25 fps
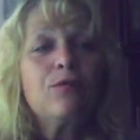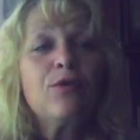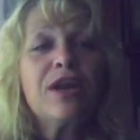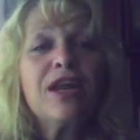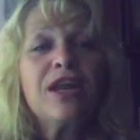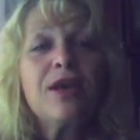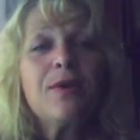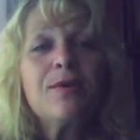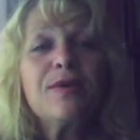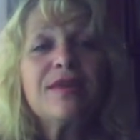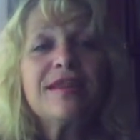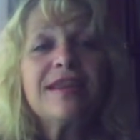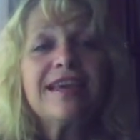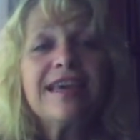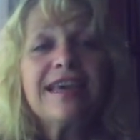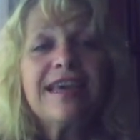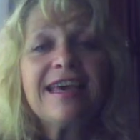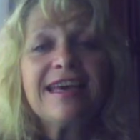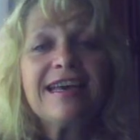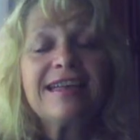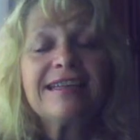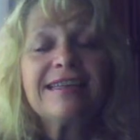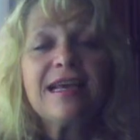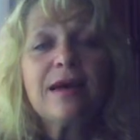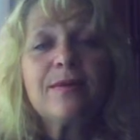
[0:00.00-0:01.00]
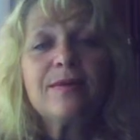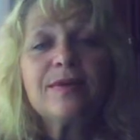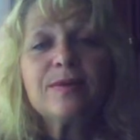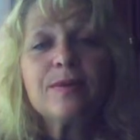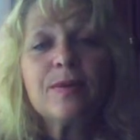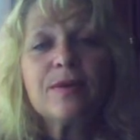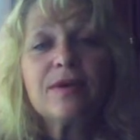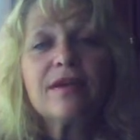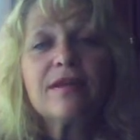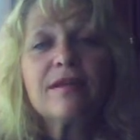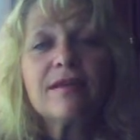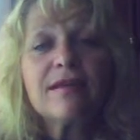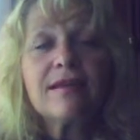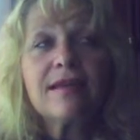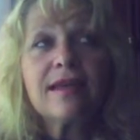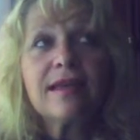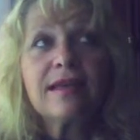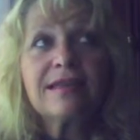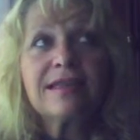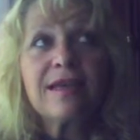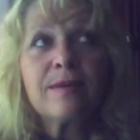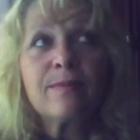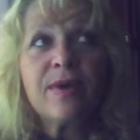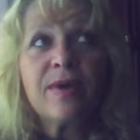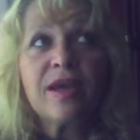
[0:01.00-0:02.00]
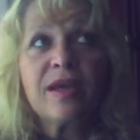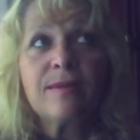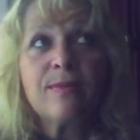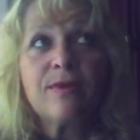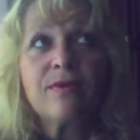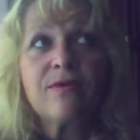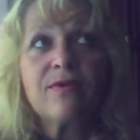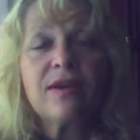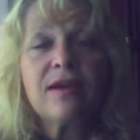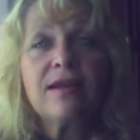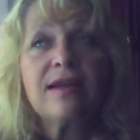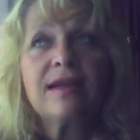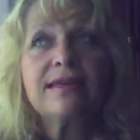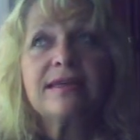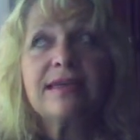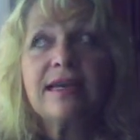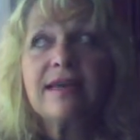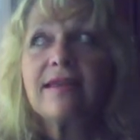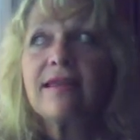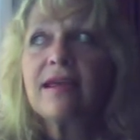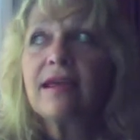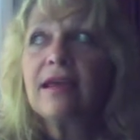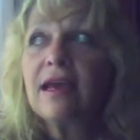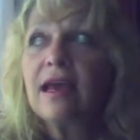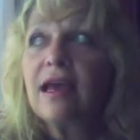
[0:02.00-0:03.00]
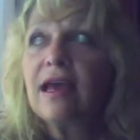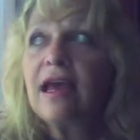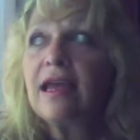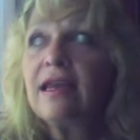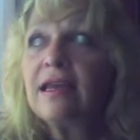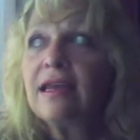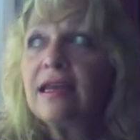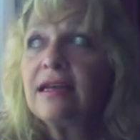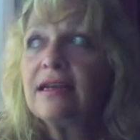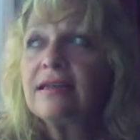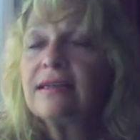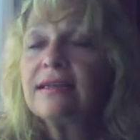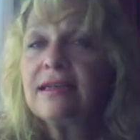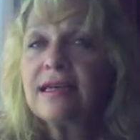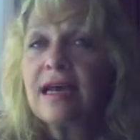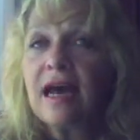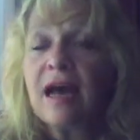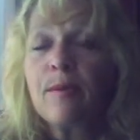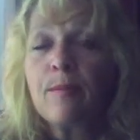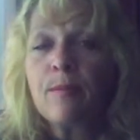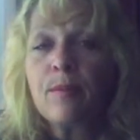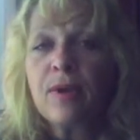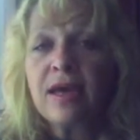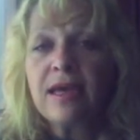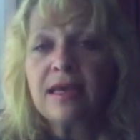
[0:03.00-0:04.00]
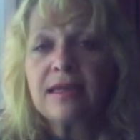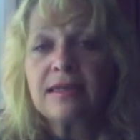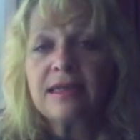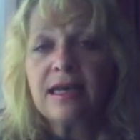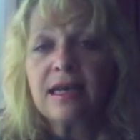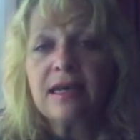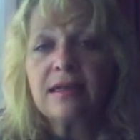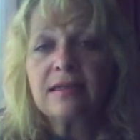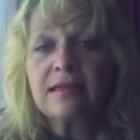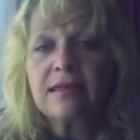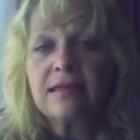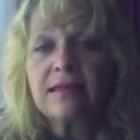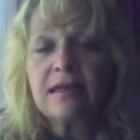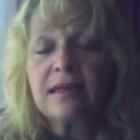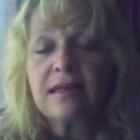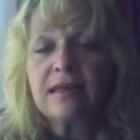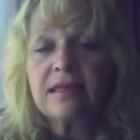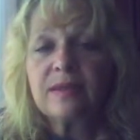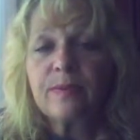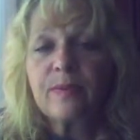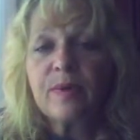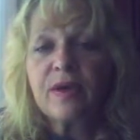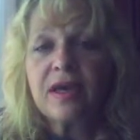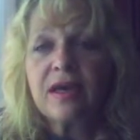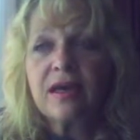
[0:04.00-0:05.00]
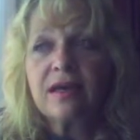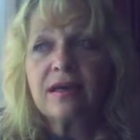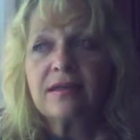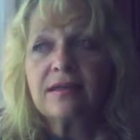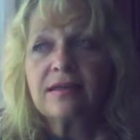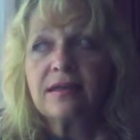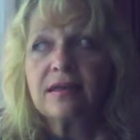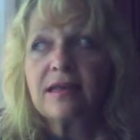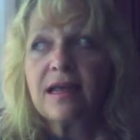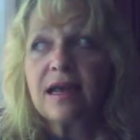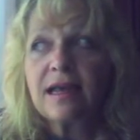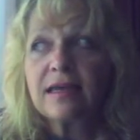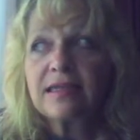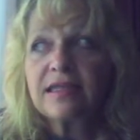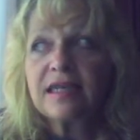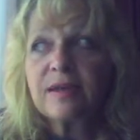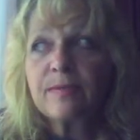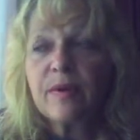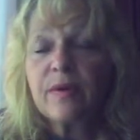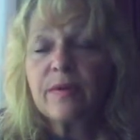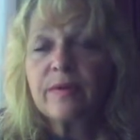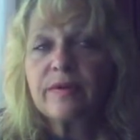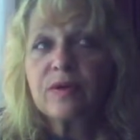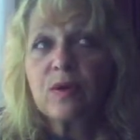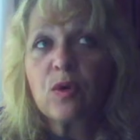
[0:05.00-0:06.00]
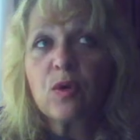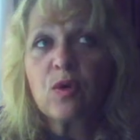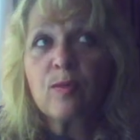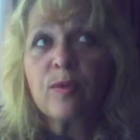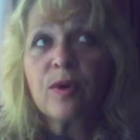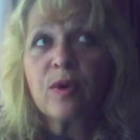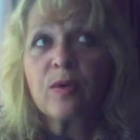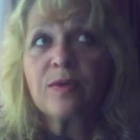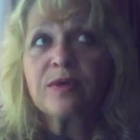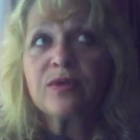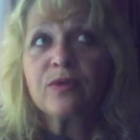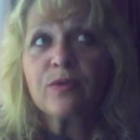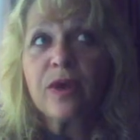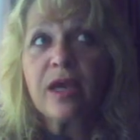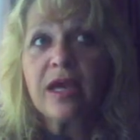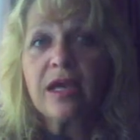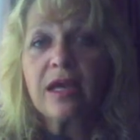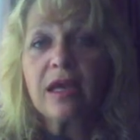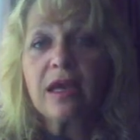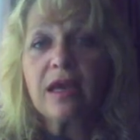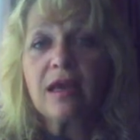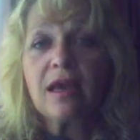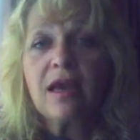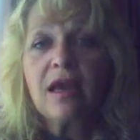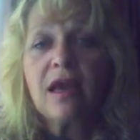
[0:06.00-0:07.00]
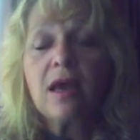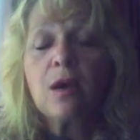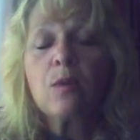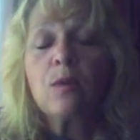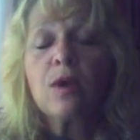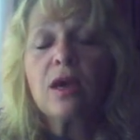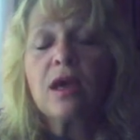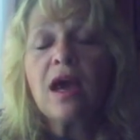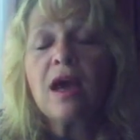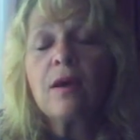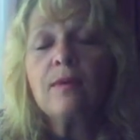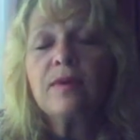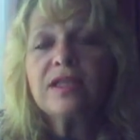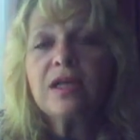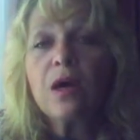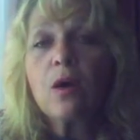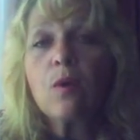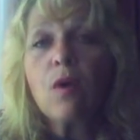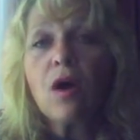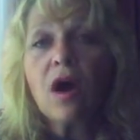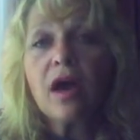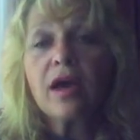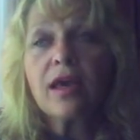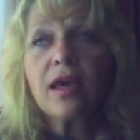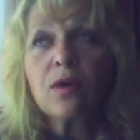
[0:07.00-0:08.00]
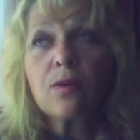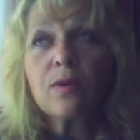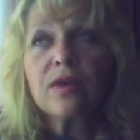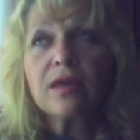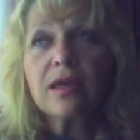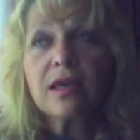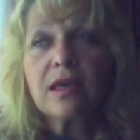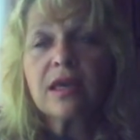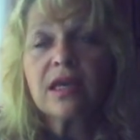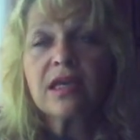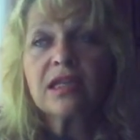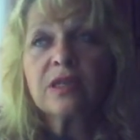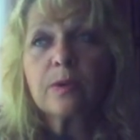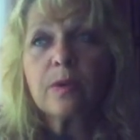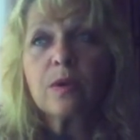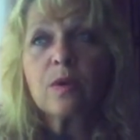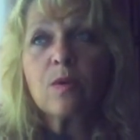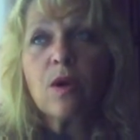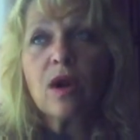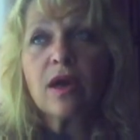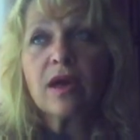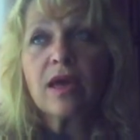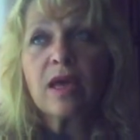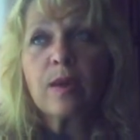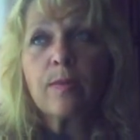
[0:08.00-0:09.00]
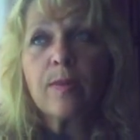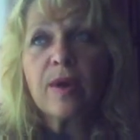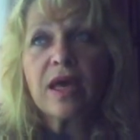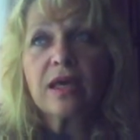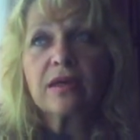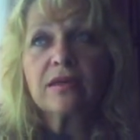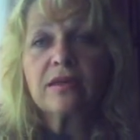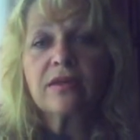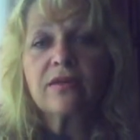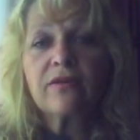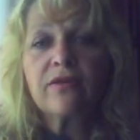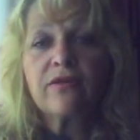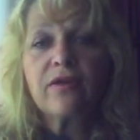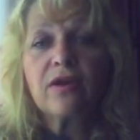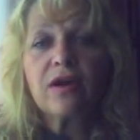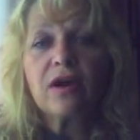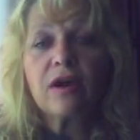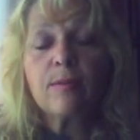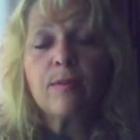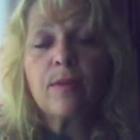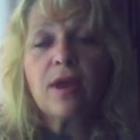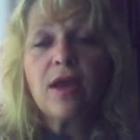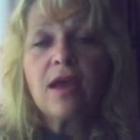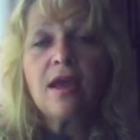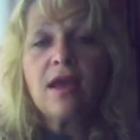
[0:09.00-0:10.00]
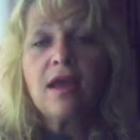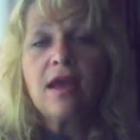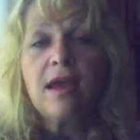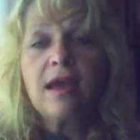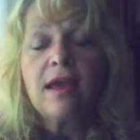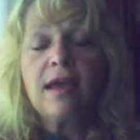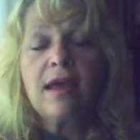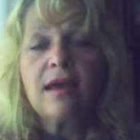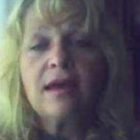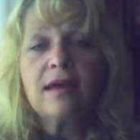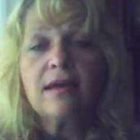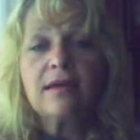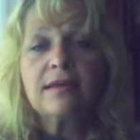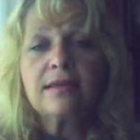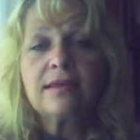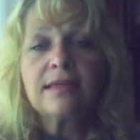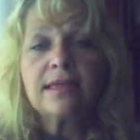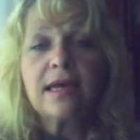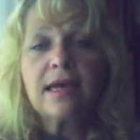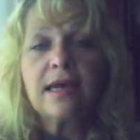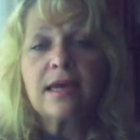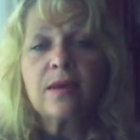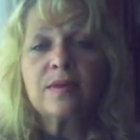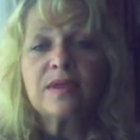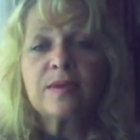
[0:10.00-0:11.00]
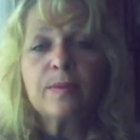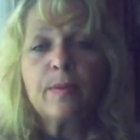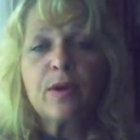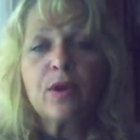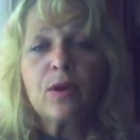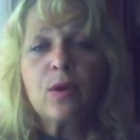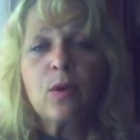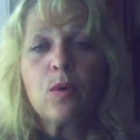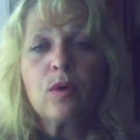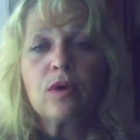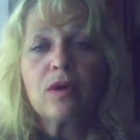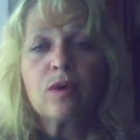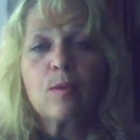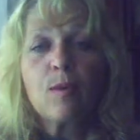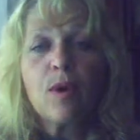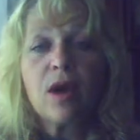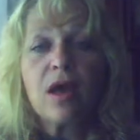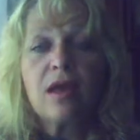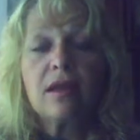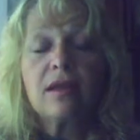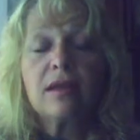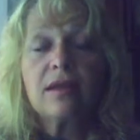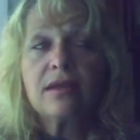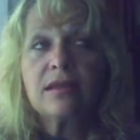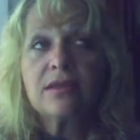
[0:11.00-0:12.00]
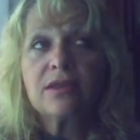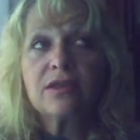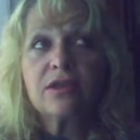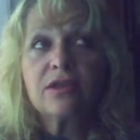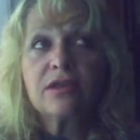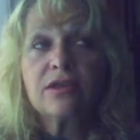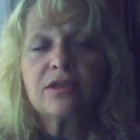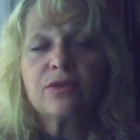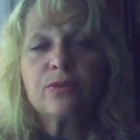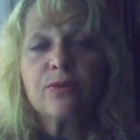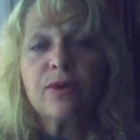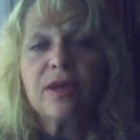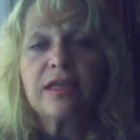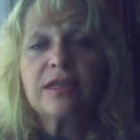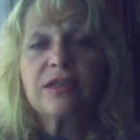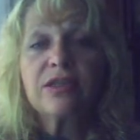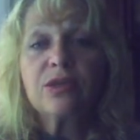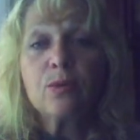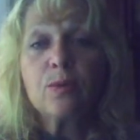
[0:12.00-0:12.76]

Running with the kids, that was one of the things that made me realize I think I needed to up my intensity, is because the last time I was home it was raining. I was out walking with the kids. We were walking back to the farm, and it was about a quarter mile and it started to rain.